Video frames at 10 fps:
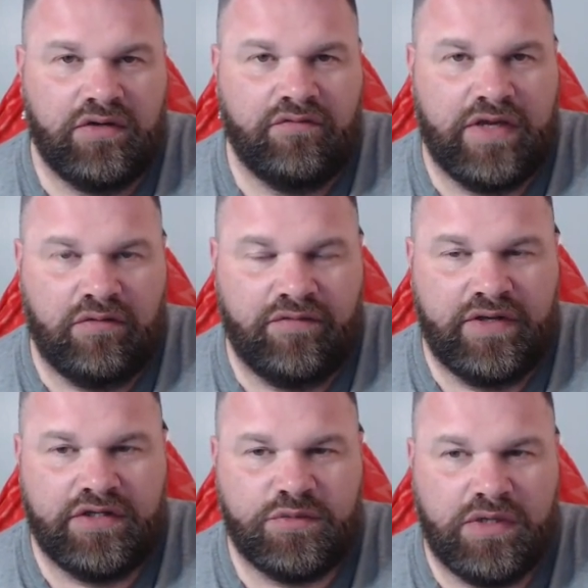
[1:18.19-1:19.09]
They were
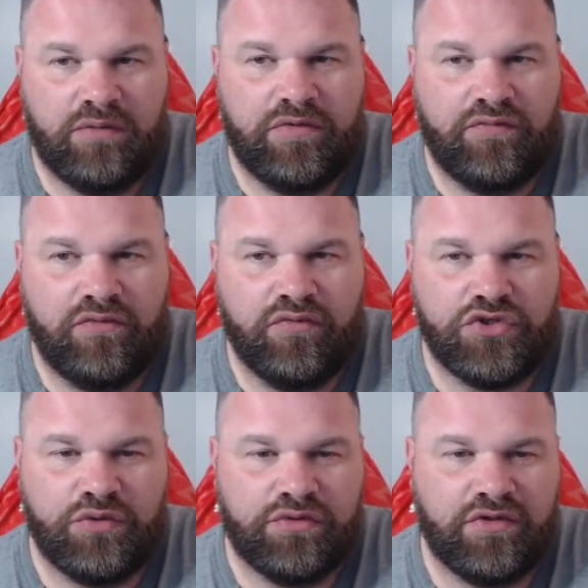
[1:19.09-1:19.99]
there as well before we were
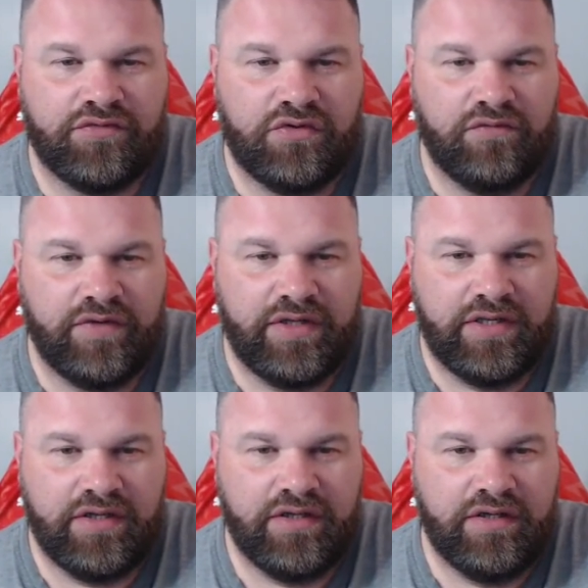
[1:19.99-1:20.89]
shooting off to do
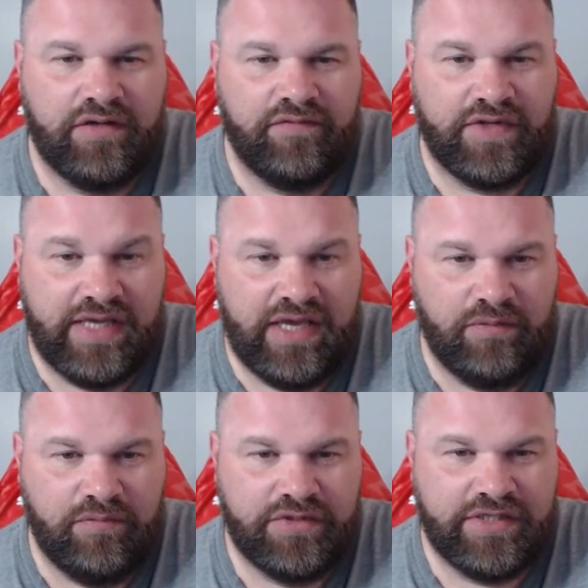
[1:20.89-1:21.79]
the
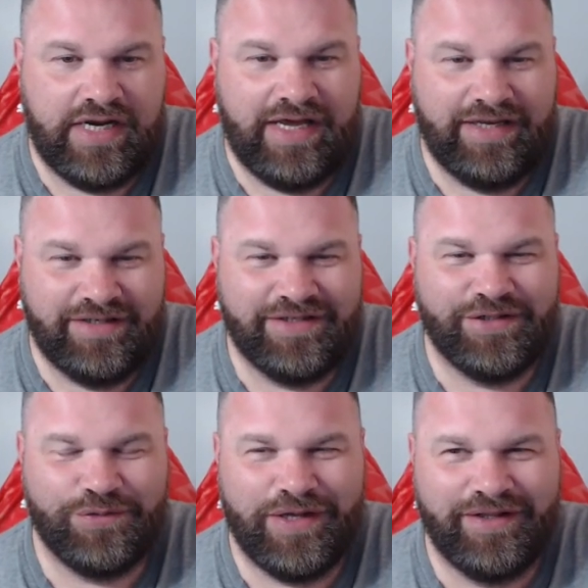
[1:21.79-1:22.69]
game tonight
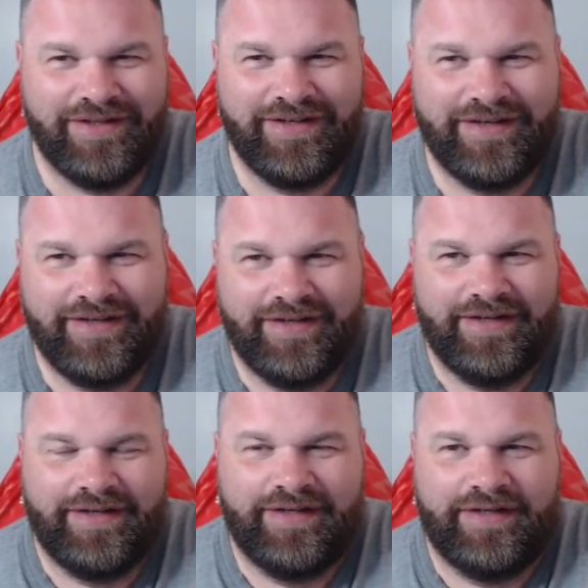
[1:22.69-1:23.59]
as well.
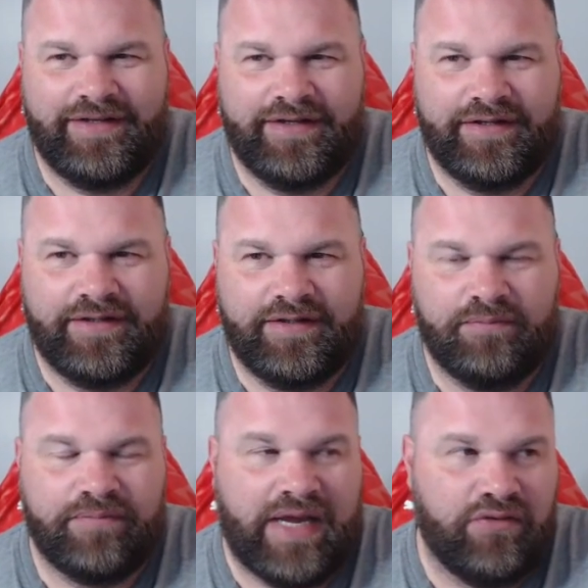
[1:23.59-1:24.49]

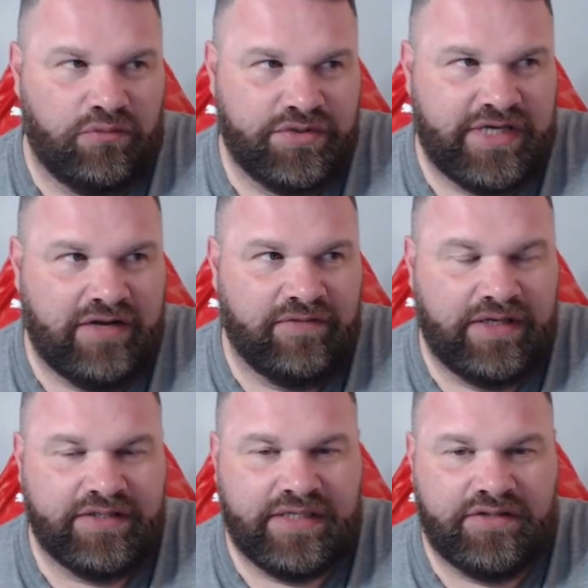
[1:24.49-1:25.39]
Backroom staff,
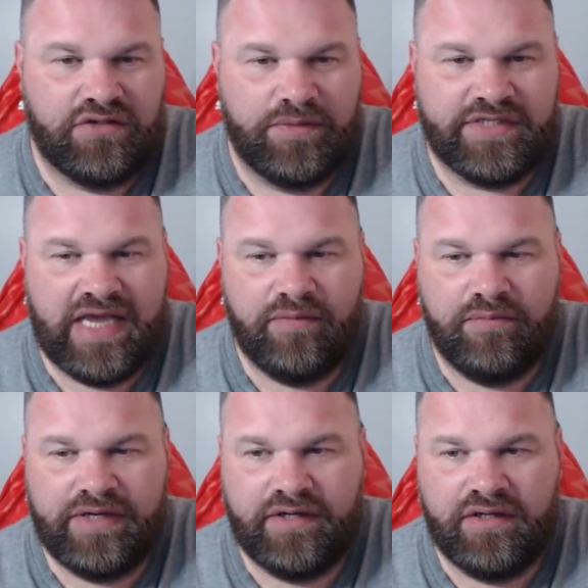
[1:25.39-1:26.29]
like I said, Thomas Harbour
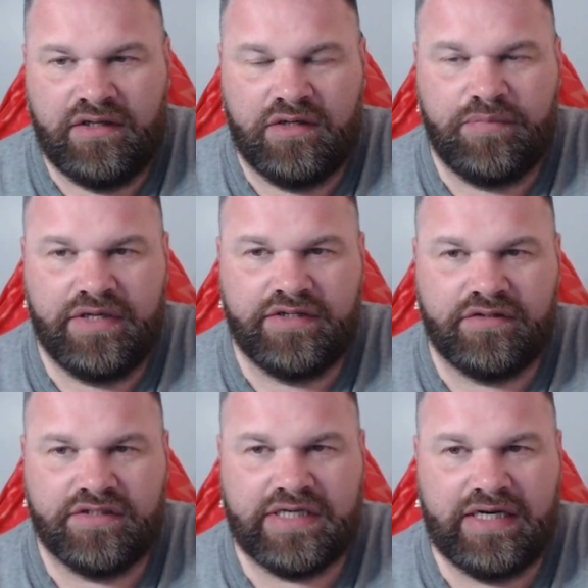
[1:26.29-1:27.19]
made an appearance
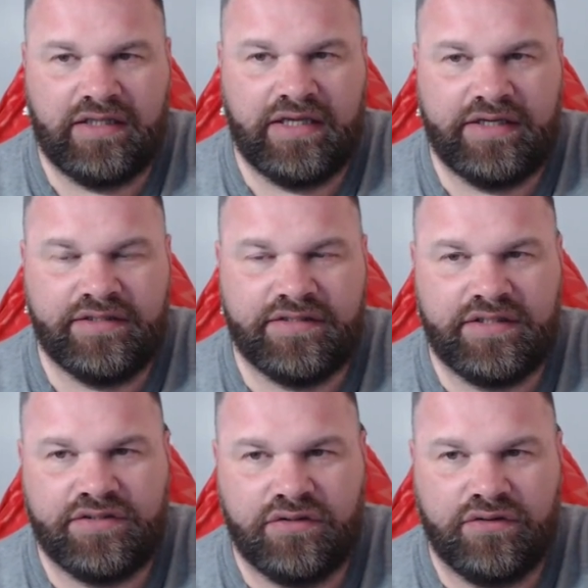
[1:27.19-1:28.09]
on the sidelines.
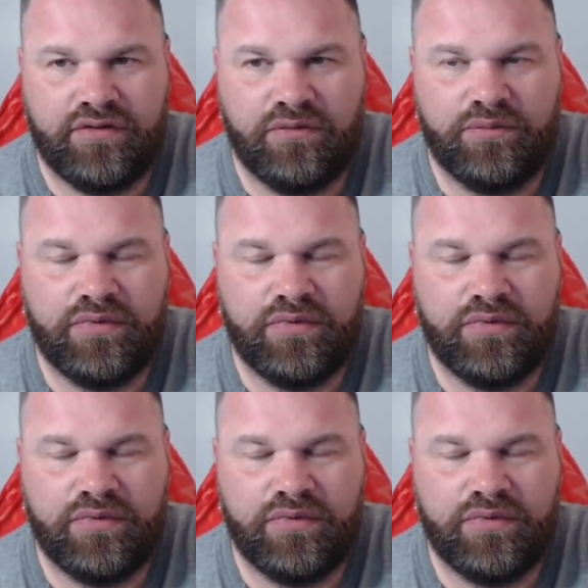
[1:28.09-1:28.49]
He showed up.